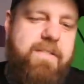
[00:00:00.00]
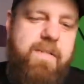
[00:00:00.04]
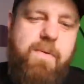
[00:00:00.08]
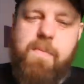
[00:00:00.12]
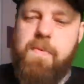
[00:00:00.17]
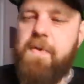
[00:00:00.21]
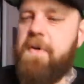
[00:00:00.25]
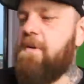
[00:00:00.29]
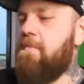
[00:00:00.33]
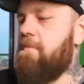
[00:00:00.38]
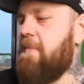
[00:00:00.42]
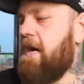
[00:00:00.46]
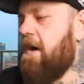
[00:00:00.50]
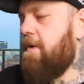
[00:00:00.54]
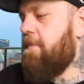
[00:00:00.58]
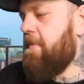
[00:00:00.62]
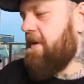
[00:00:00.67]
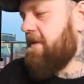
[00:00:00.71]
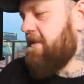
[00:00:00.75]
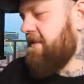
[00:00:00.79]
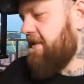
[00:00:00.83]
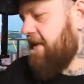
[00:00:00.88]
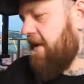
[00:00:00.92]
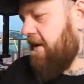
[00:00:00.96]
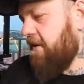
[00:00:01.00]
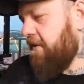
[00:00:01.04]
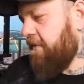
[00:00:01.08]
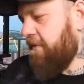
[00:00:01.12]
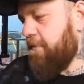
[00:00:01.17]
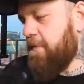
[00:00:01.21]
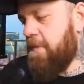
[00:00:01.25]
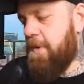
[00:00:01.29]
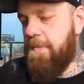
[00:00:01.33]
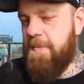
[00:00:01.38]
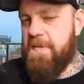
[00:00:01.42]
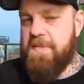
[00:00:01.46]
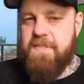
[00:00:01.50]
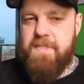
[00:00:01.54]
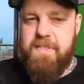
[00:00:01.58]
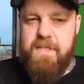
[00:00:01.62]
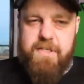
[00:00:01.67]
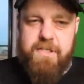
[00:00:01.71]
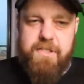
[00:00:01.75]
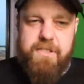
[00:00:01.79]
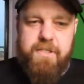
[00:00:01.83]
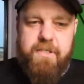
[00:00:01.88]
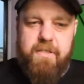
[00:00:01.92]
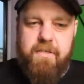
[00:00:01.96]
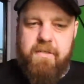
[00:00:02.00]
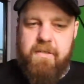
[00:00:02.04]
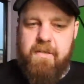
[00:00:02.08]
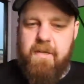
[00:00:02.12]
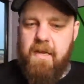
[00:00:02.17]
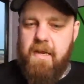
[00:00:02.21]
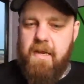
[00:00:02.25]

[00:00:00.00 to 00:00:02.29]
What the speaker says: something about myself and my position